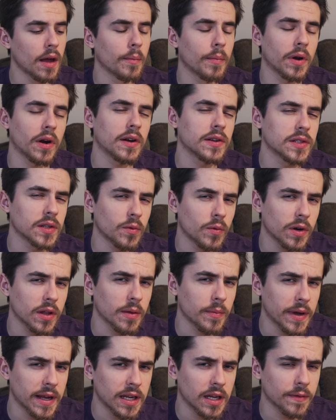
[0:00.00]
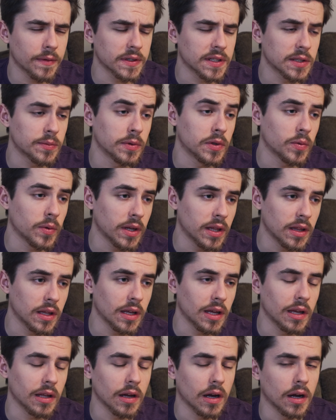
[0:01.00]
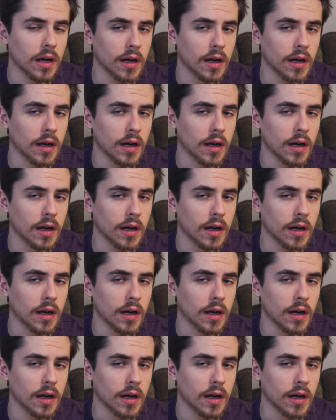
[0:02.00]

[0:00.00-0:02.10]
But also one of the main differences between the